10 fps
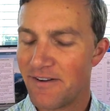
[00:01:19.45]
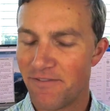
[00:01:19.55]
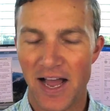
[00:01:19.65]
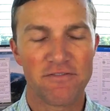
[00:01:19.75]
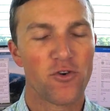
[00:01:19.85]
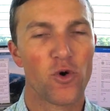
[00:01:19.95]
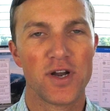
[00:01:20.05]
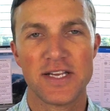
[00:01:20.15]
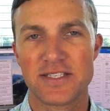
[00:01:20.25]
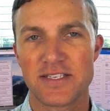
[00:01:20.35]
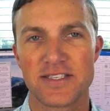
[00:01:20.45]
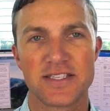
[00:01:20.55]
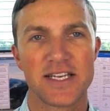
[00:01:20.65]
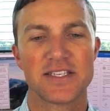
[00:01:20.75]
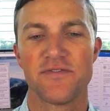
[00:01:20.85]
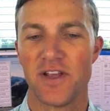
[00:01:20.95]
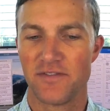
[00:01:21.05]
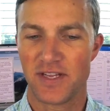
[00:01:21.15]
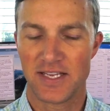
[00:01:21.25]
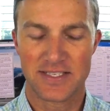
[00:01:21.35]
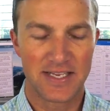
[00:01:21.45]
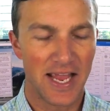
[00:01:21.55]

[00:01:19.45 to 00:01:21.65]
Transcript: 650s,